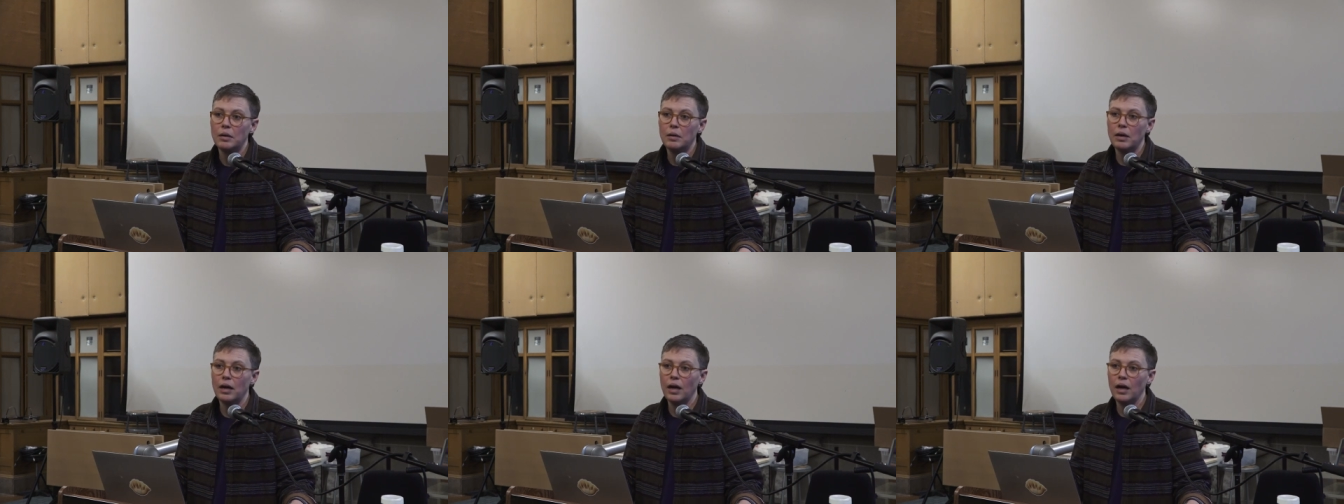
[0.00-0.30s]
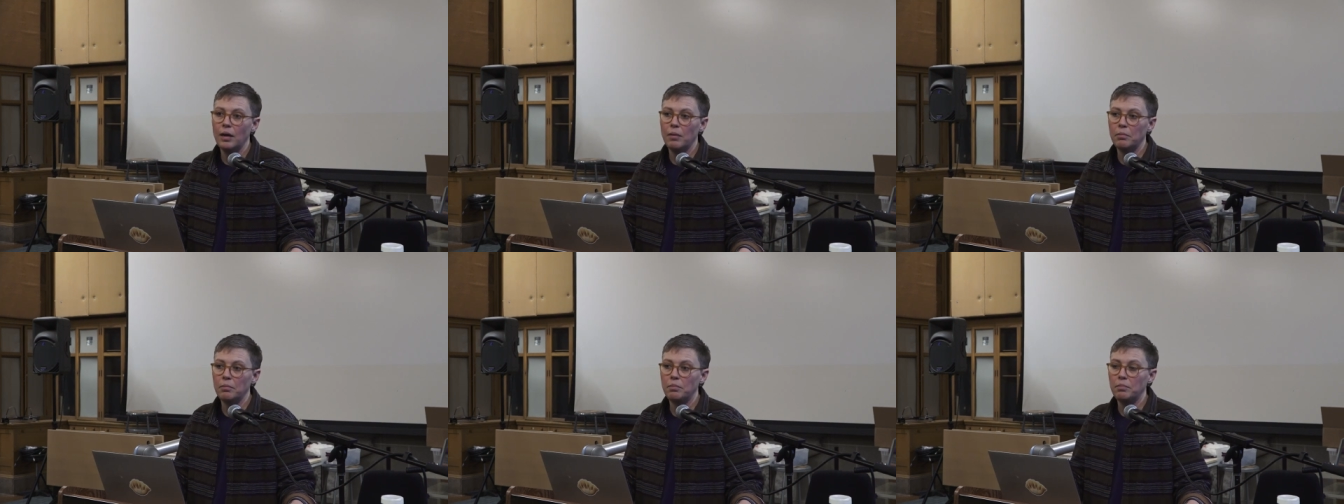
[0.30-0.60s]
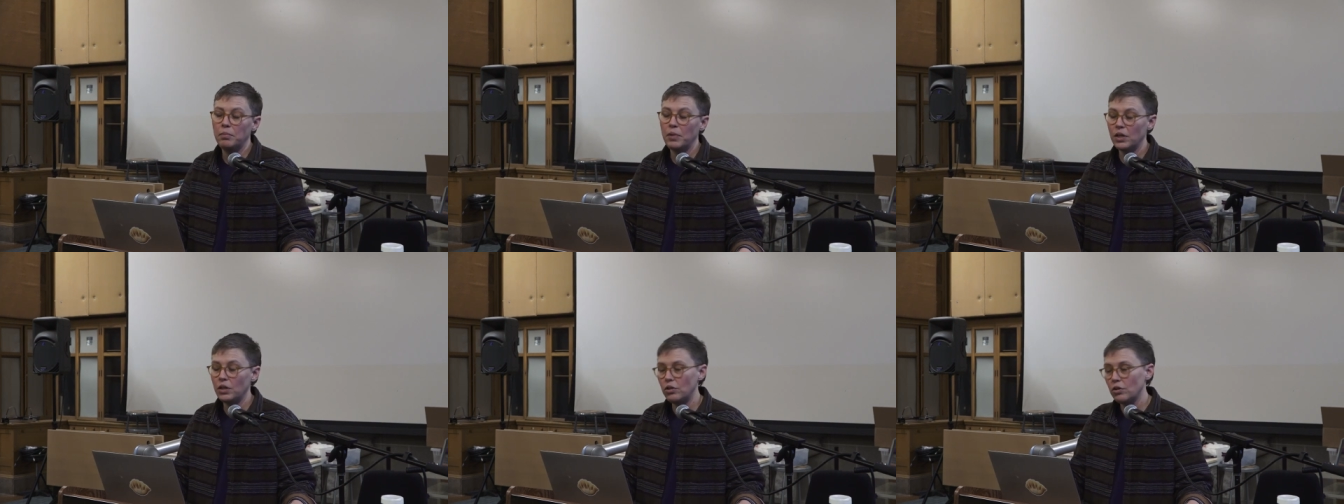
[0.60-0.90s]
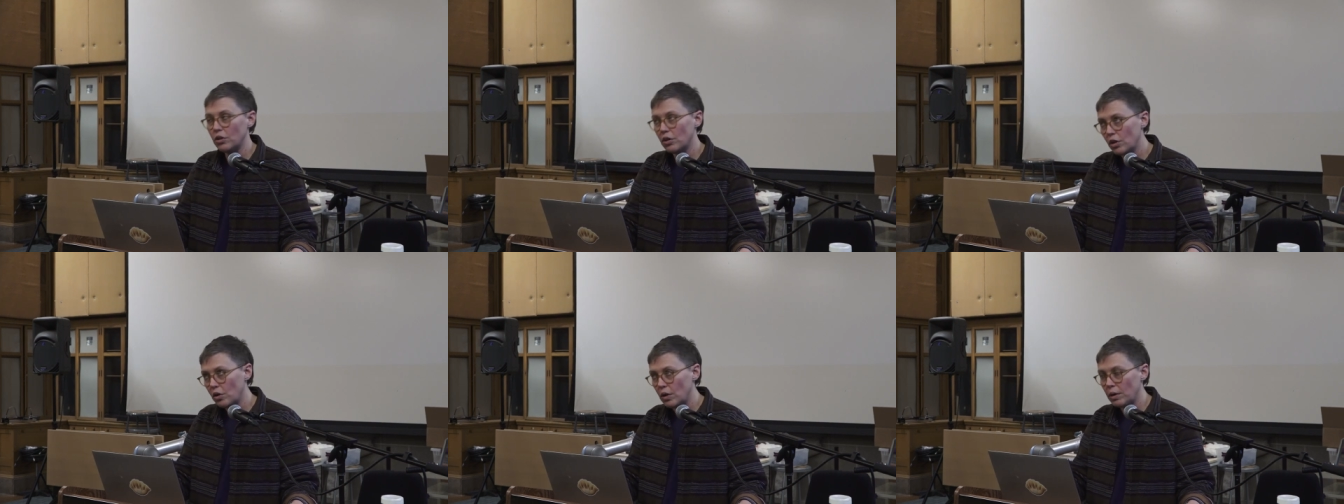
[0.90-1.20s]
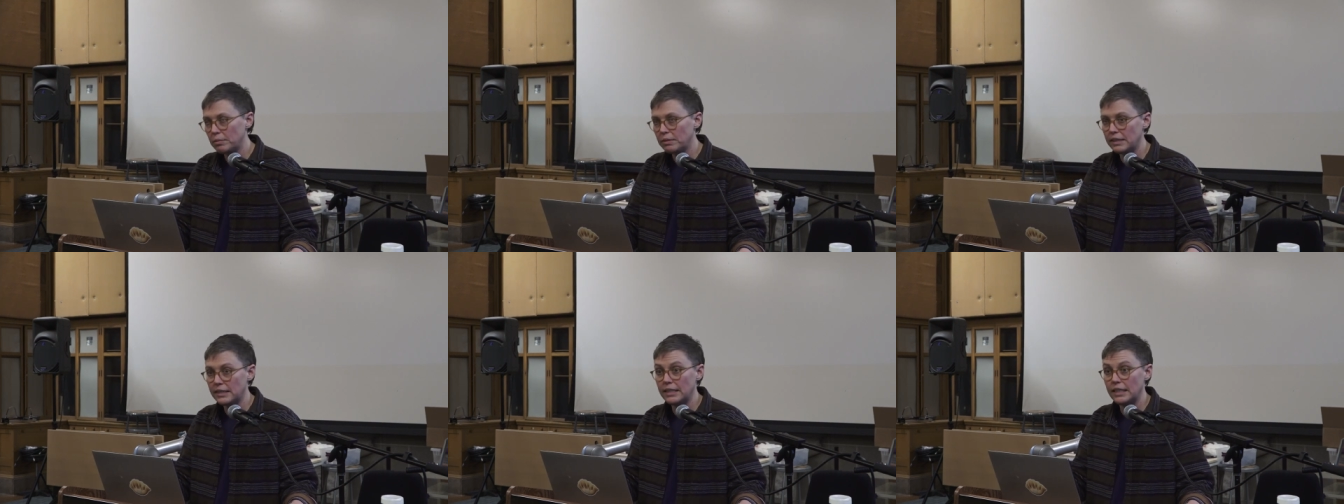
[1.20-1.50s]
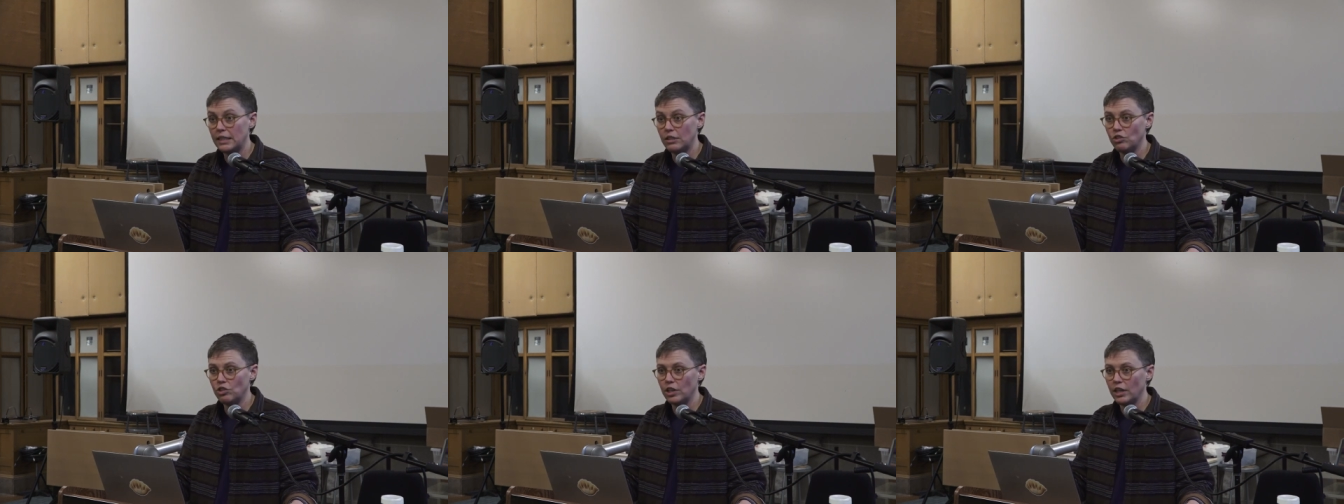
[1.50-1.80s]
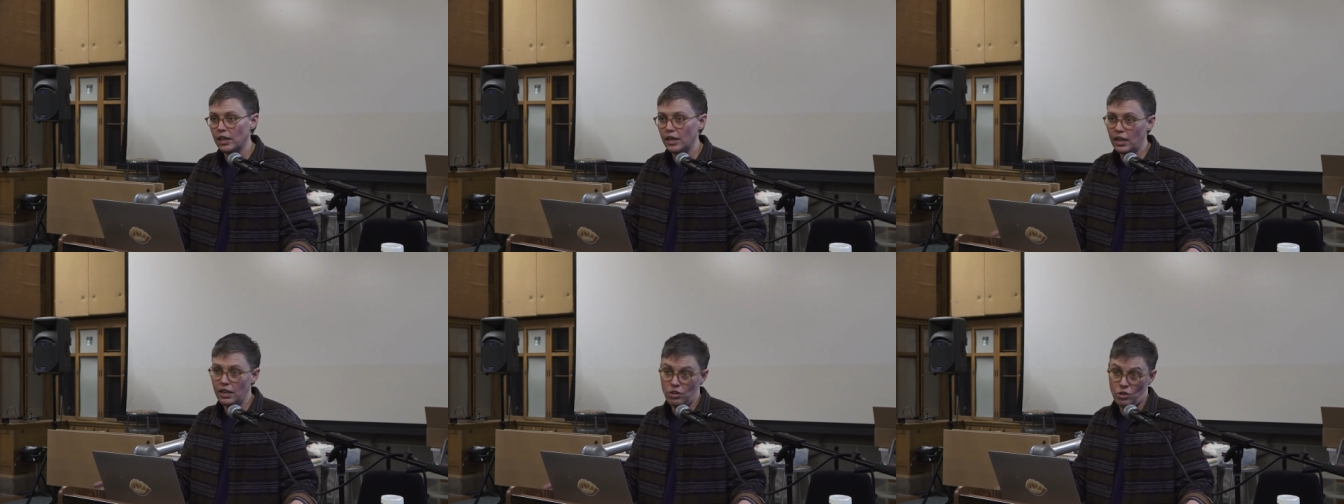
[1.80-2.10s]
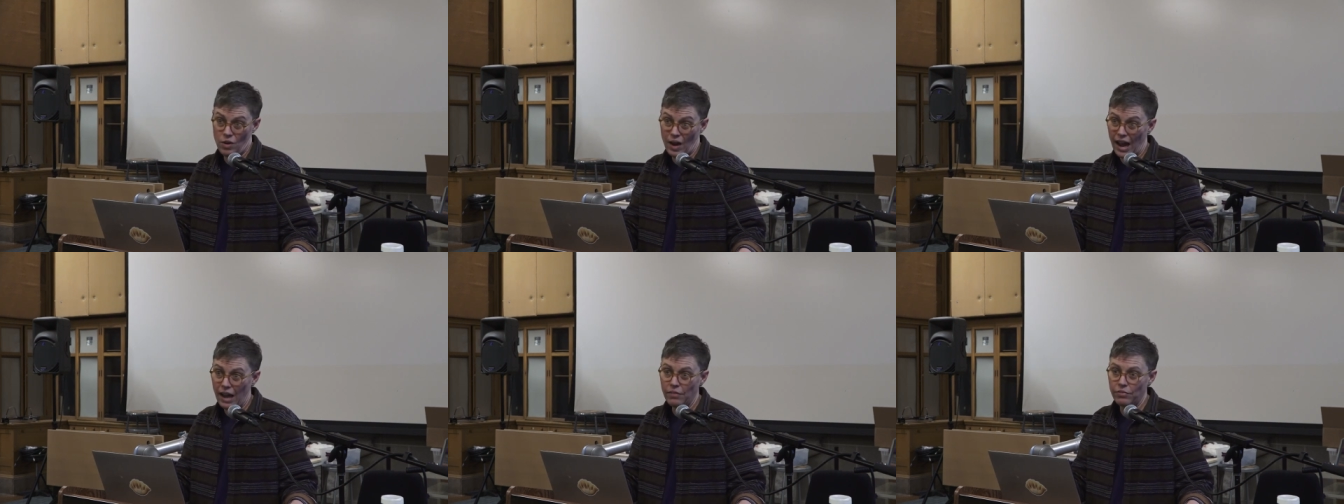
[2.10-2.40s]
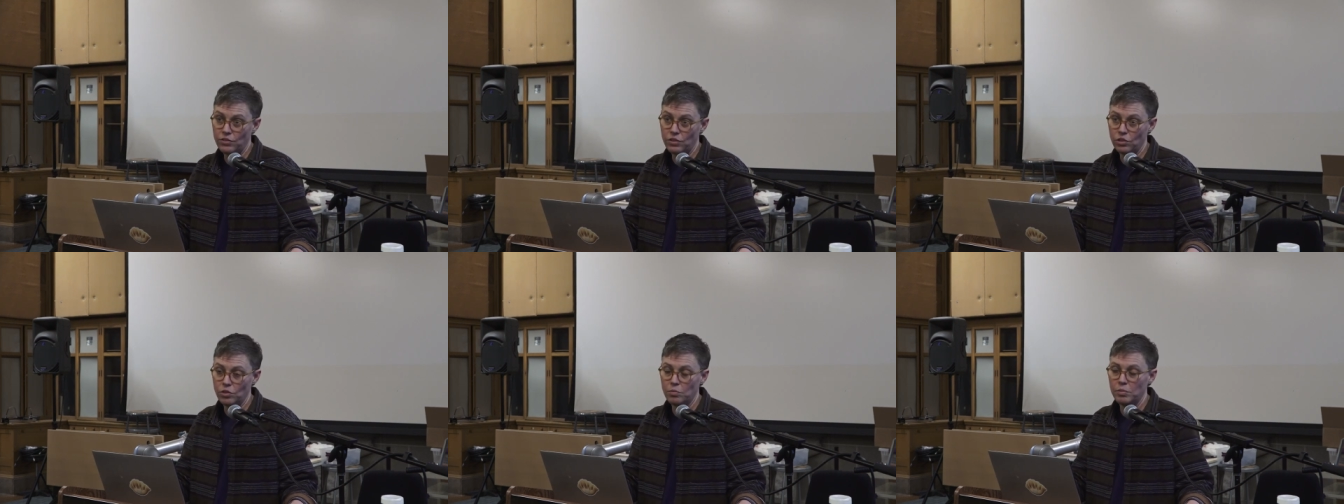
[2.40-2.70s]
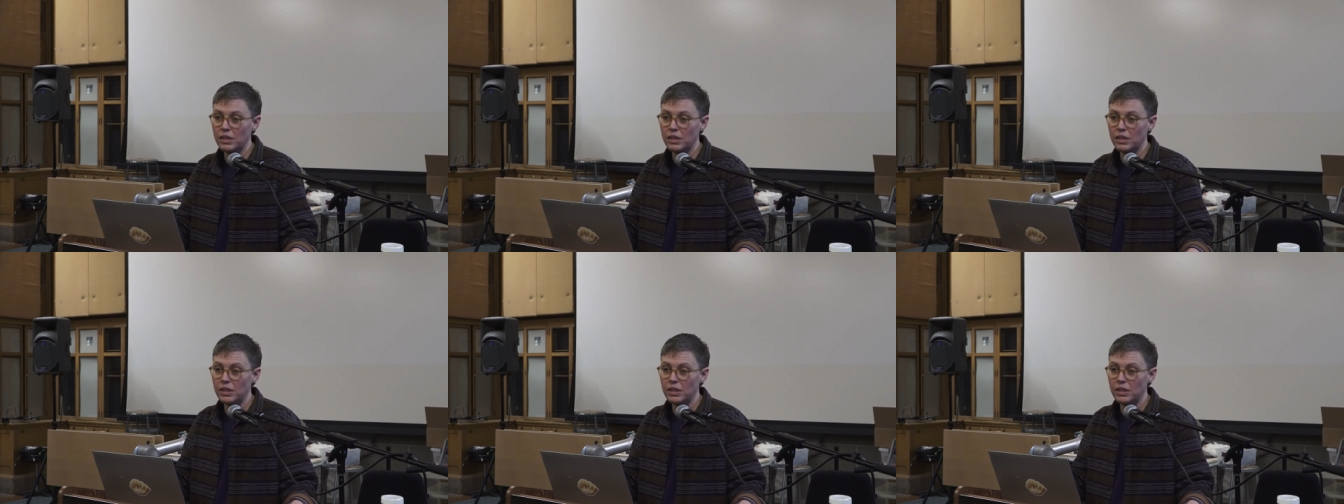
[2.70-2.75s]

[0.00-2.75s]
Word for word: but you're equipped to teach it and you have to